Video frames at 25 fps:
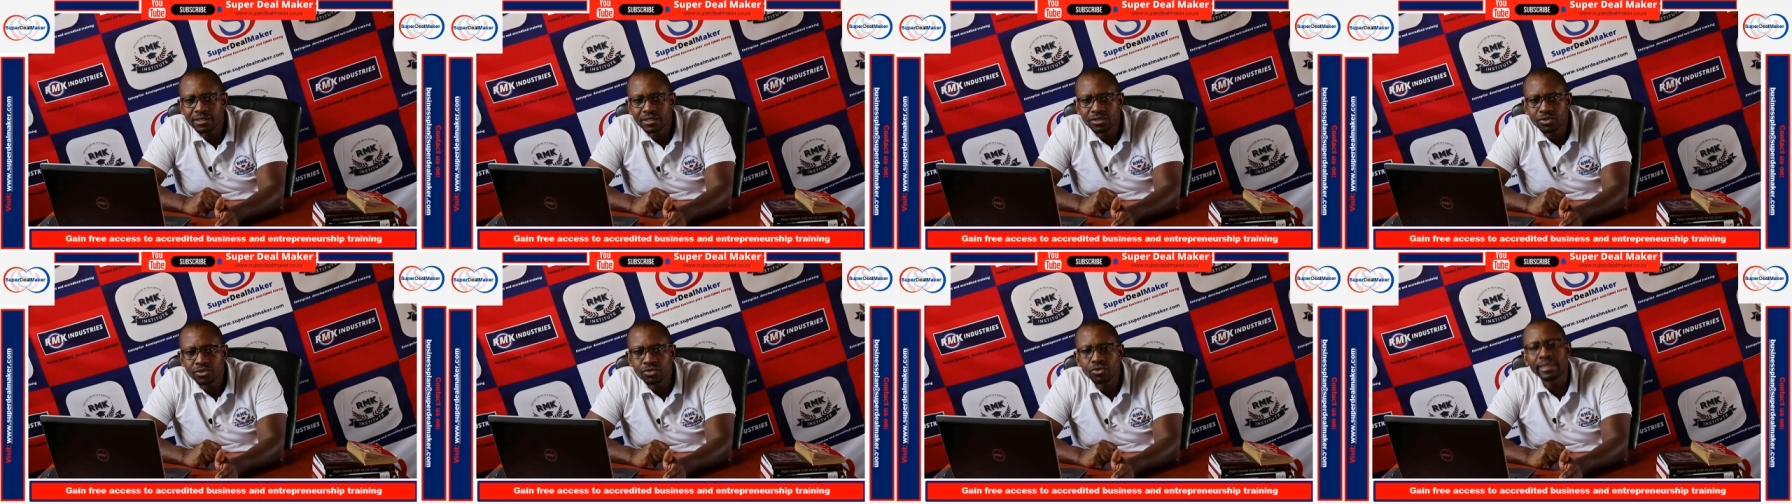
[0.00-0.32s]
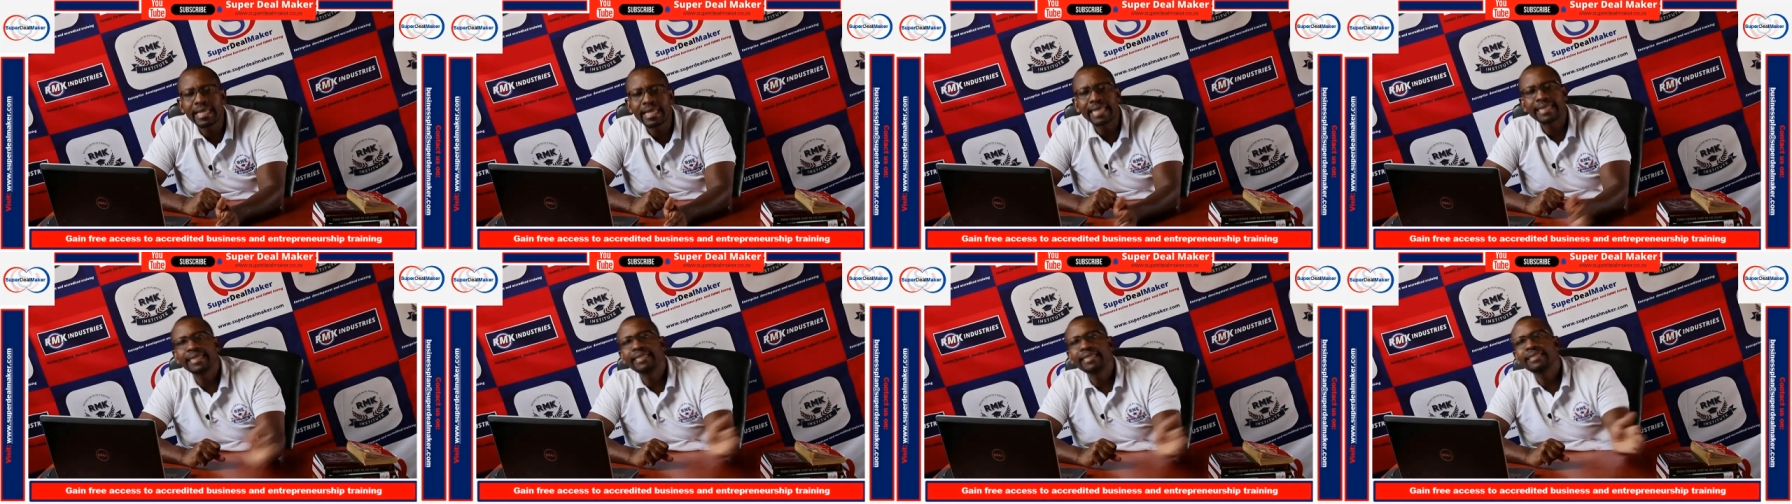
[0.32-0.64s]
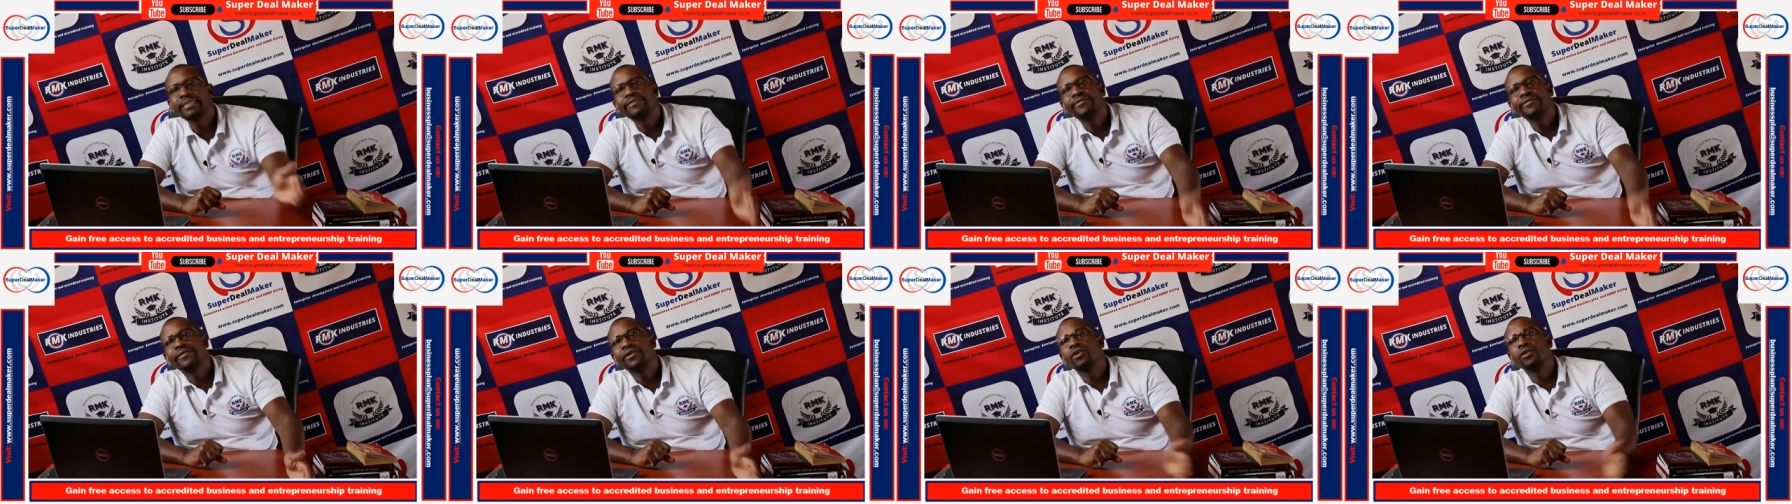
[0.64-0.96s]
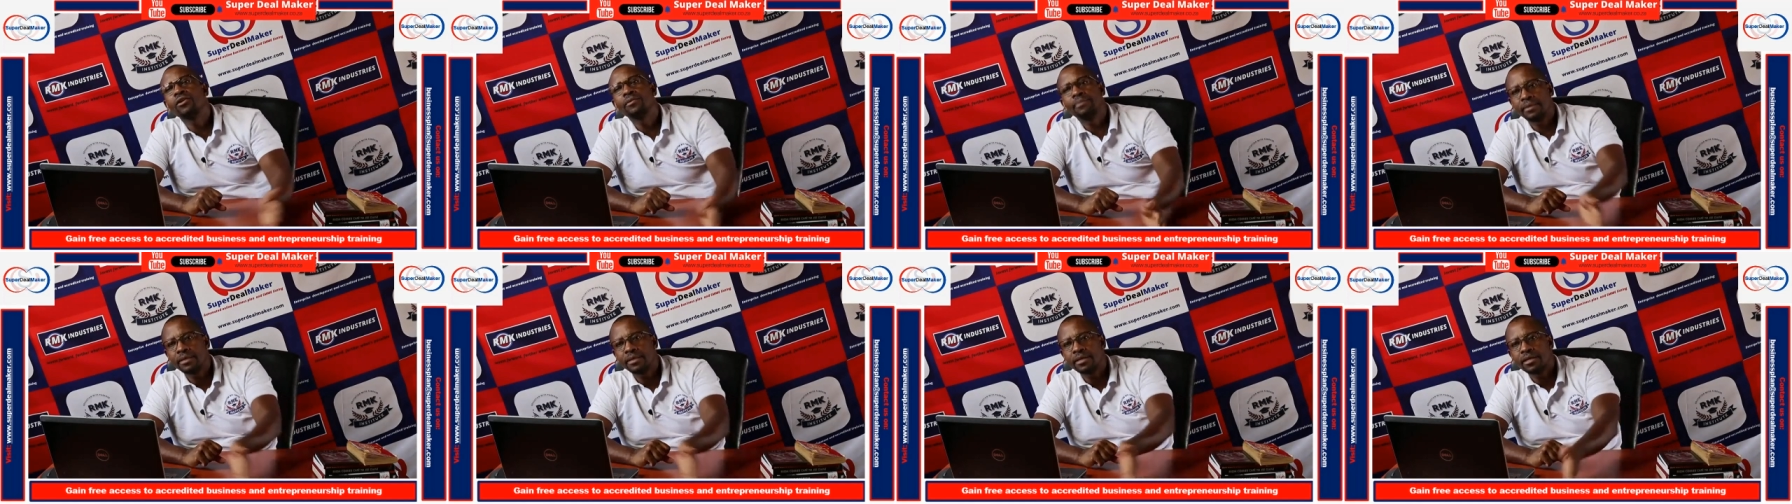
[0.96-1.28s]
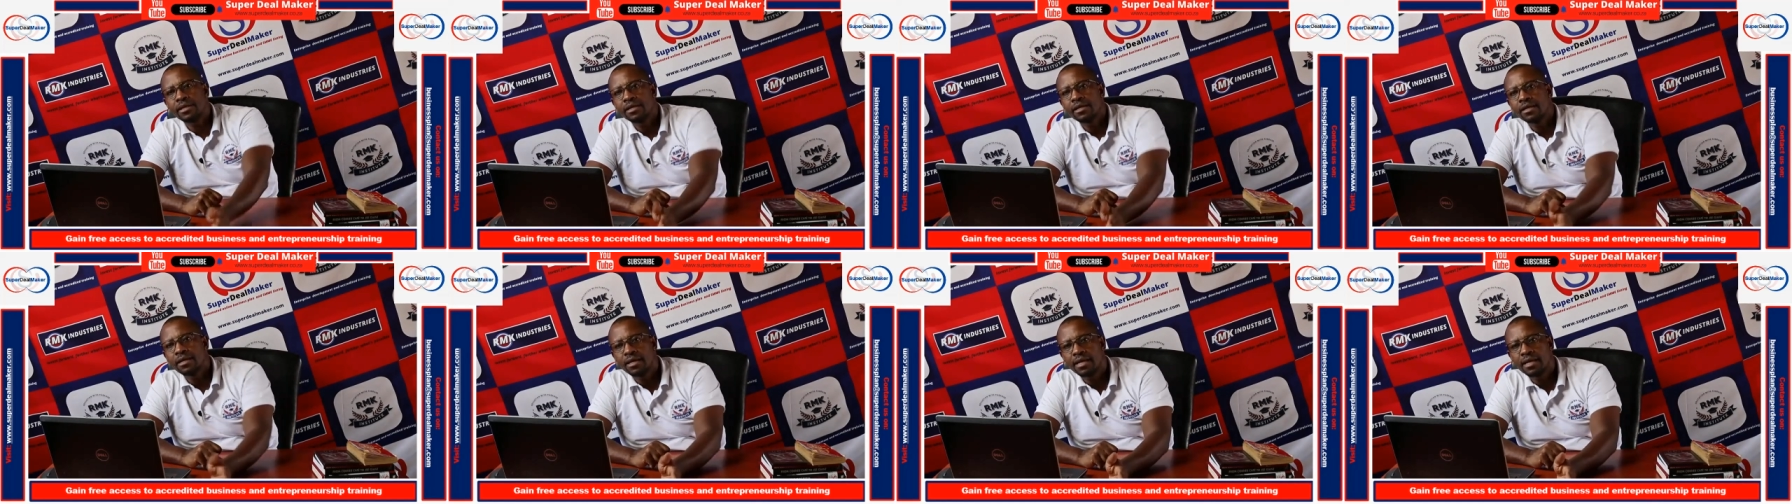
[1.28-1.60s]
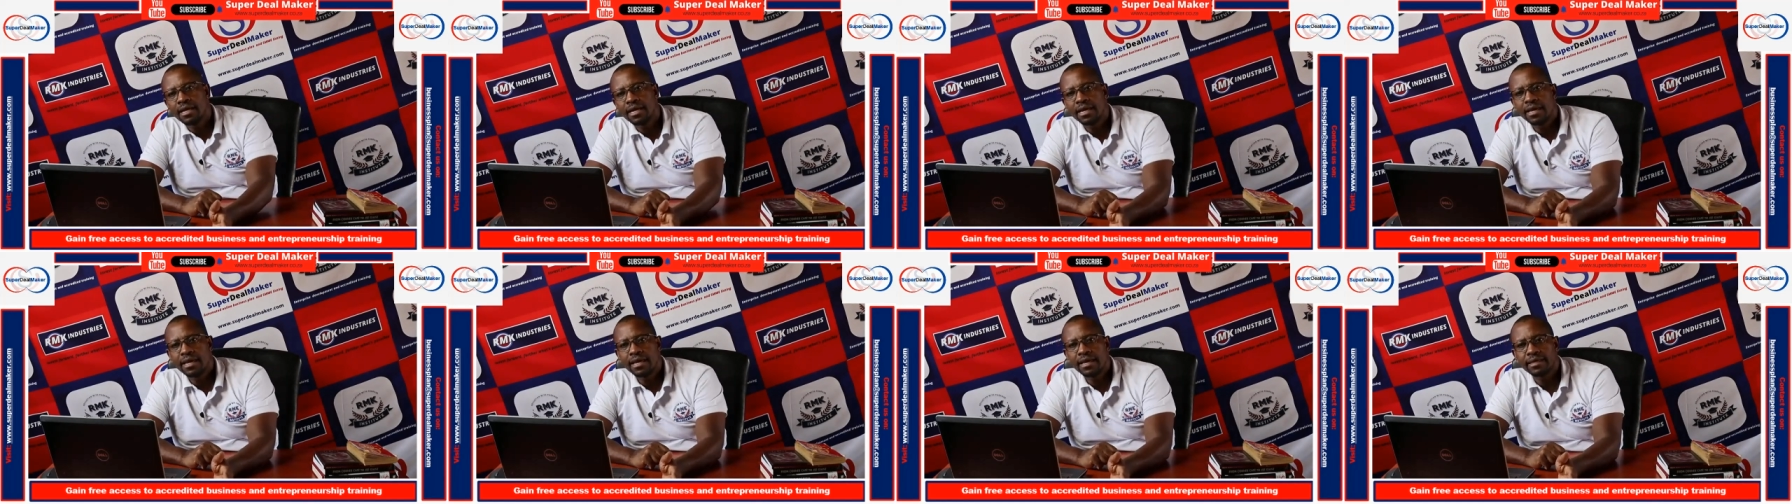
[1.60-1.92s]
so that they develop uh,
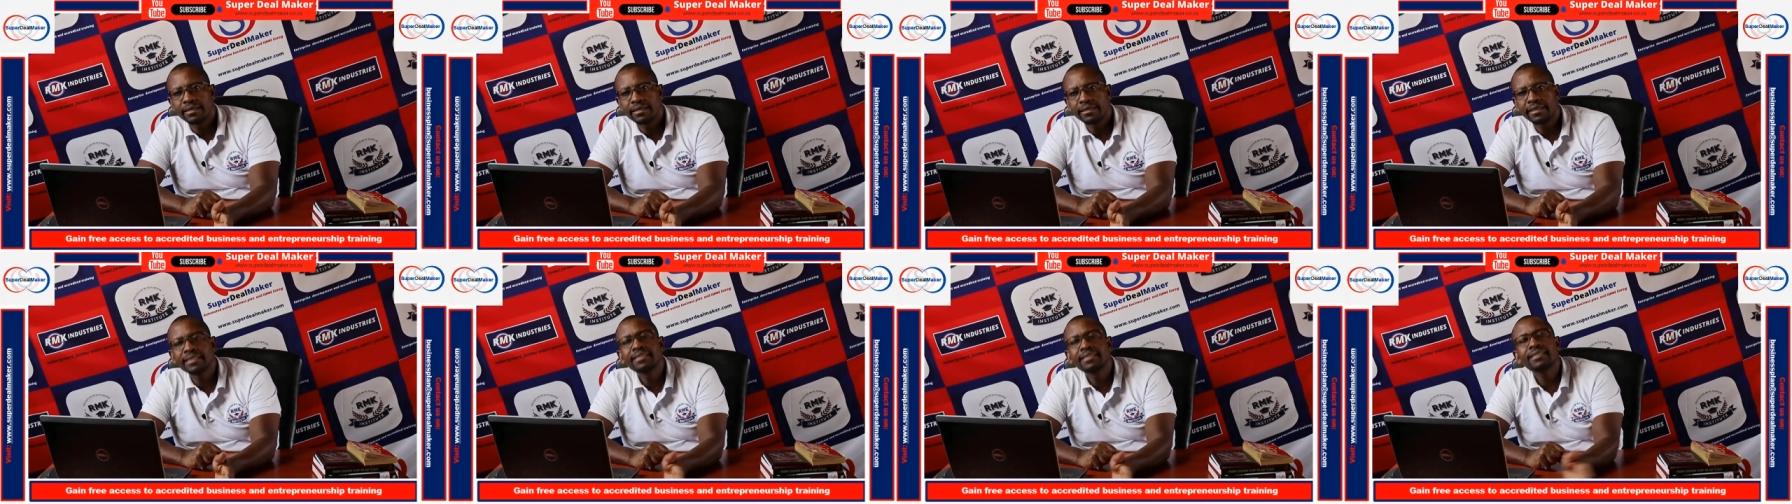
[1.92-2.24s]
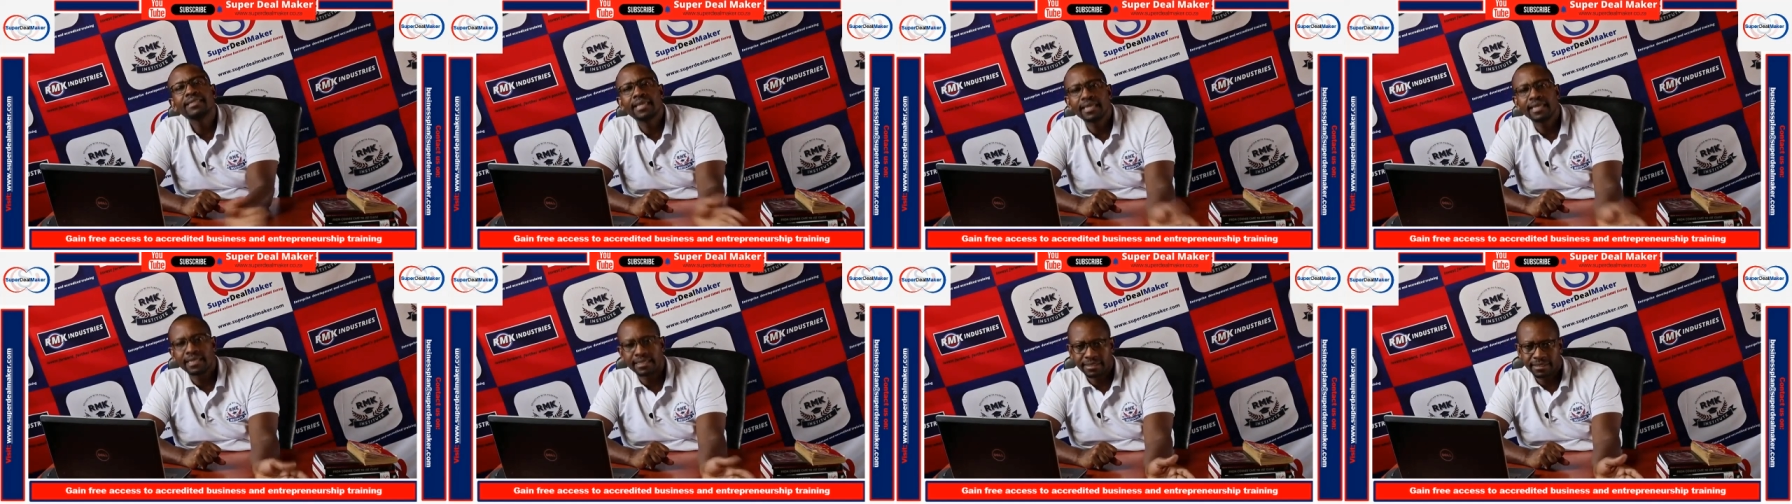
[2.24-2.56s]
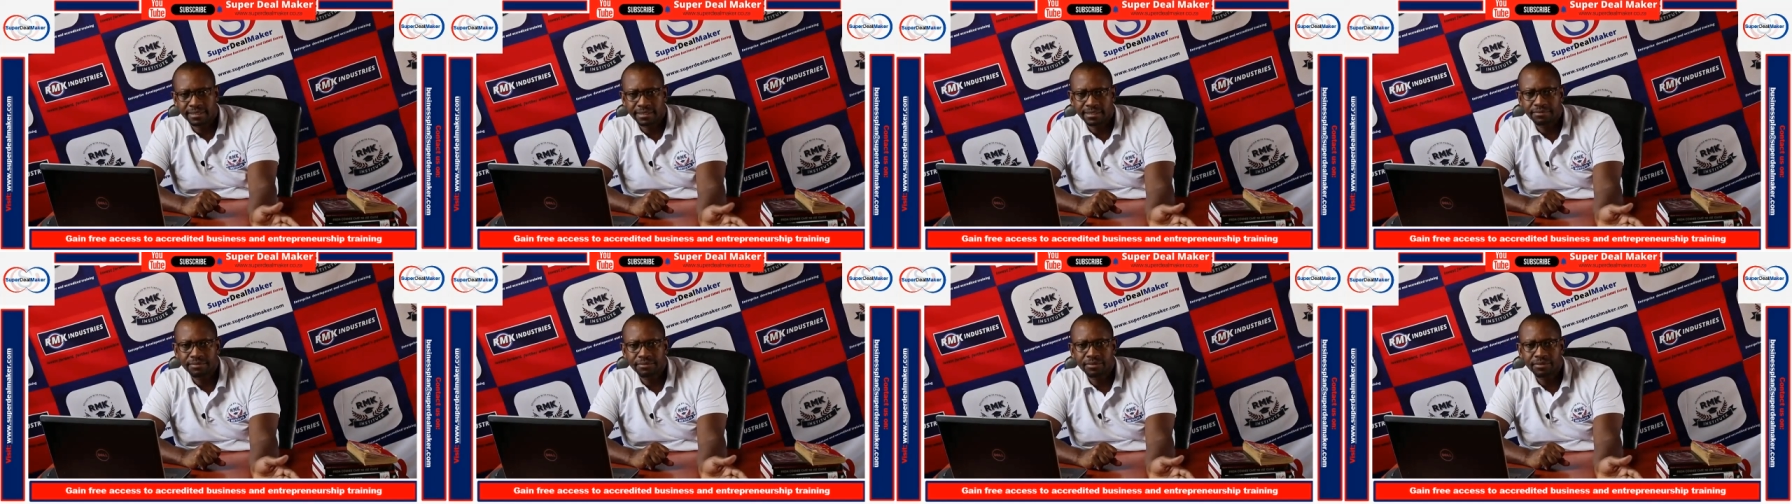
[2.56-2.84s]
the skills.